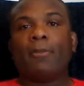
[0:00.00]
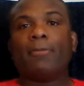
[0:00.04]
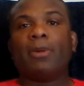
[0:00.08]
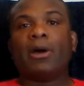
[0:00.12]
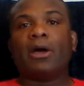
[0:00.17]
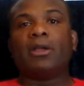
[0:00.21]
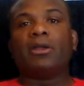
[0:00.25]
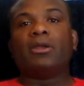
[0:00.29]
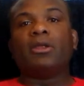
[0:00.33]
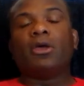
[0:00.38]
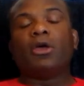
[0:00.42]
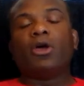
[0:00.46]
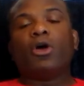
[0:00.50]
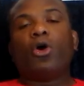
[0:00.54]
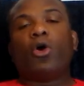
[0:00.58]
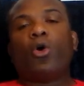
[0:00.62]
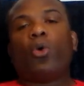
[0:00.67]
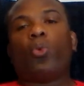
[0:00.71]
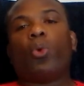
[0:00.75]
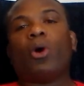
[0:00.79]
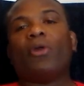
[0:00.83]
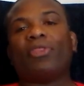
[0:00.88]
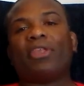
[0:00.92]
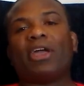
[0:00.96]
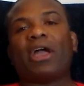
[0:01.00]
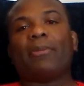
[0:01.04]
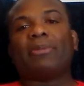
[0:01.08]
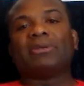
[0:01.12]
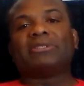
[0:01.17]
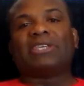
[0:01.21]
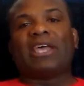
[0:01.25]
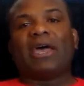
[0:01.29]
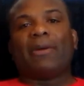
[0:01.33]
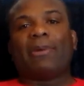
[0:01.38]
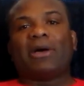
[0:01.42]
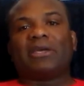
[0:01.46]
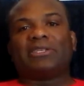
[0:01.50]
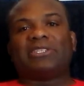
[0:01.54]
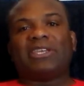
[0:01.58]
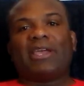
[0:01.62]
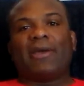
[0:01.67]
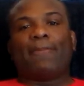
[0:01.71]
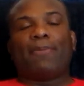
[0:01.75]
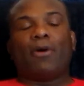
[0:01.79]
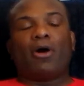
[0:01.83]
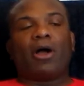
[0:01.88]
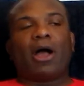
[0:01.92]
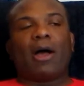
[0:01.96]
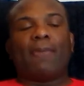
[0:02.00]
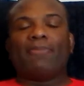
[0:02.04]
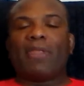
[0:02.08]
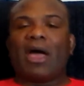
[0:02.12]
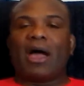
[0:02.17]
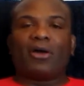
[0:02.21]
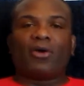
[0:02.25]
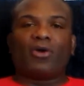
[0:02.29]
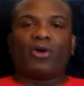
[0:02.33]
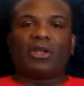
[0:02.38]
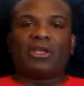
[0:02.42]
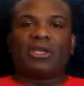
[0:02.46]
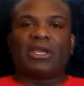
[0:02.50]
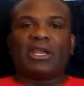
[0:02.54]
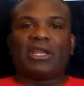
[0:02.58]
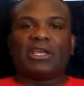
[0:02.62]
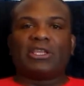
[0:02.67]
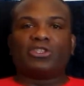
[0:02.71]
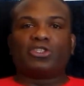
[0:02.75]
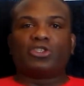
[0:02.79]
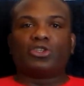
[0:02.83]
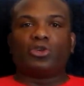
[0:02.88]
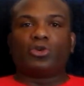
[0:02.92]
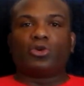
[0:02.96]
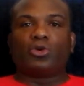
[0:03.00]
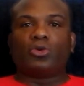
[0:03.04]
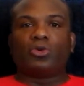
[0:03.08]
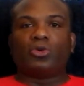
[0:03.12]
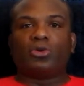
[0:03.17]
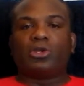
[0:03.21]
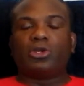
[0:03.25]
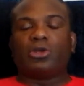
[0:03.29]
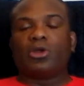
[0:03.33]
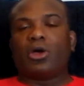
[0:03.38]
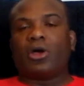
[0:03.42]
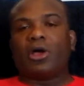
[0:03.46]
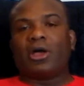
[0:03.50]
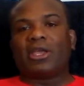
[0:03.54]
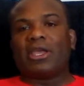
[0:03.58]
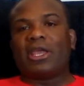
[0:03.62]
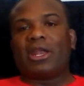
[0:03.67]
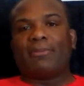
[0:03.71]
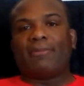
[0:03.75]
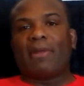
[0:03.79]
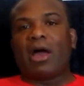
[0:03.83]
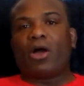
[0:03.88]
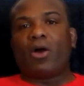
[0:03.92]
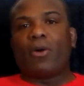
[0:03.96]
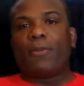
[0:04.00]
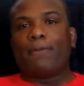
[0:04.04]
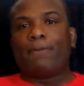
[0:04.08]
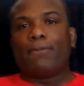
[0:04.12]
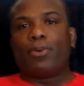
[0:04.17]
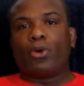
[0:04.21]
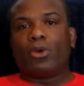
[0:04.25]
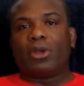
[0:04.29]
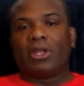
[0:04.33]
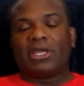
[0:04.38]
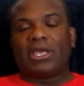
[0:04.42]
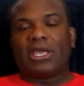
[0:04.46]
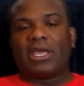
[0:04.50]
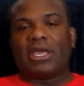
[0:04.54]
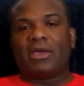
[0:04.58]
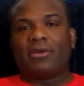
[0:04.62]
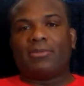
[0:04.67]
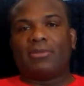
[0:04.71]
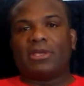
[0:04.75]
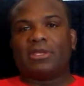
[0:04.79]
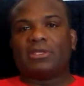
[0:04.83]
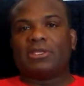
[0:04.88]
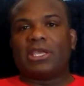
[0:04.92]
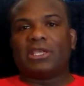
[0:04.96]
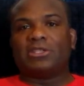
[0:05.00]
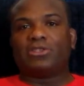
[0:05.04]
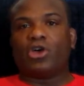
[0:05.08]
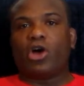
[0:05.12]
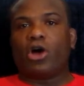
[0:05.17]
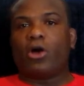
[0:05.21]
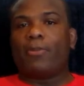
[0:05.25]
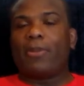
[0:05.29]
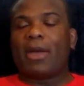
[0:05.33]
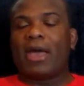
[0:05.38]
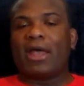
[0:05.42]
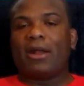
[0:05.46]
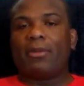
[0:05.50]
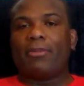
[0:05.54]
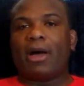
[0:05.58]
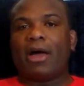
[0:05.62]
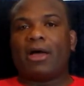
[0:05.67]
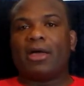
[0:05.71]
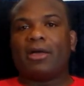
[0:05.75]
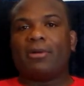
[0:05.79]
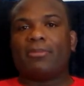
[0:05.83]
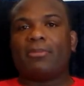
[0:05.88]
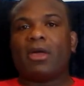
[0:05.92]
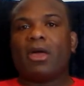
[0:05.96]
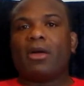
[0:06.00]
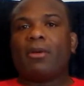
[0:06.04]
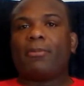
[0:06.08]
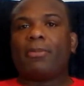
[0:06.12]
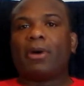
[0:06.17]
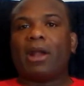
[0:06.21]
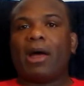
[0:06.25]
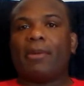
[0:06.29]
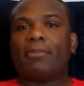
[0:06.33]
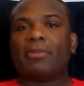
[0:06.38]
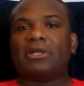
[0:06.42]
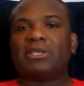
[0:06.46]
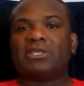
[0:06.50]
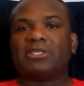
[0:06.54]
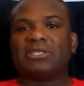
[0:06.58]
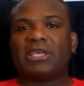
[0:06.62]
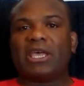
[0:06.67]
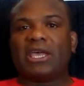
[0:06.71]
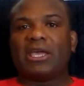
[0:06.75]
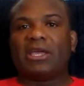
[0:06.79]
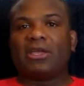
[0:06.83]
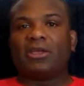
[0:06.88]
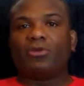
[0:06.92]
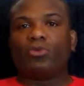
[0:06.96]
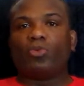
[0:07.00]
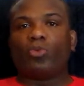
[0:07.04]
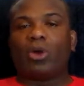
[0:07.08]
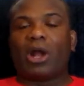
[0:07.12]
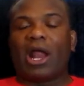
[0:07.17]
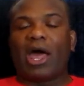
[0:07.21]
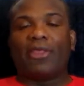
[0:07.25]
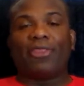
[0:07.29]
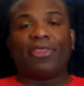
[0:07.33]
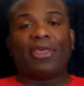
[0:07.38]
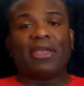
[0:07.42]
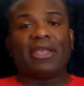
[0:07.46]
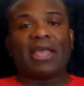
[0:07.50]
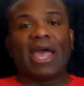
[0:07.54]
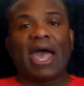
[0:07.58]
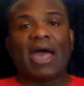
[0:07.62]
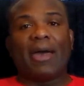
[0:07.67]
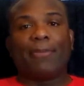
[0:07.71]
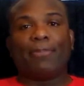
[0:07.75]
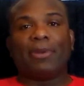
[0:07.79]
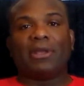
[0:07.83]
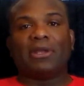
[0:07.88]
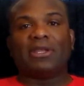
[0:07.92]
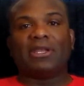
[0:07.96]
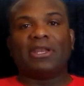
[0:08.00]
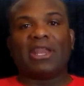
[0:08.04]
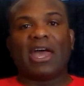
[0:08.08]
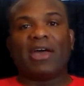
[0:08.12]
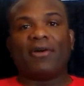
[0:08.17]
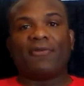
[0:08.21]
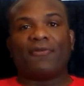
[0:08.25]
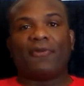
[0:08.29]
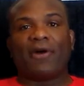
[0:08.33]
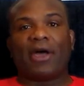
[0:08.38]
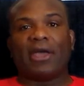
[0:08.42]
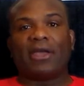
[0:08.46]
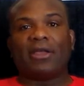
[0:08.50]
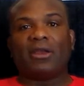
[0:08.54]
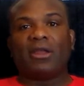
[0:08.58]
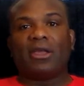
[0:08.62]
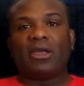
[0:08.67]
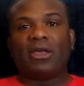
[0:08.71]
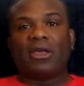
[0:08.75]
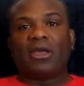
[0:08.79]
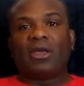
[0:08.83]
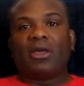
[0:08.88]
But one thing I'm going to say about CM Punk, I'm not going to get into, you know, again, I'm not going to bully him and talk bad about him, but I'm going to say what I think happened in that fight.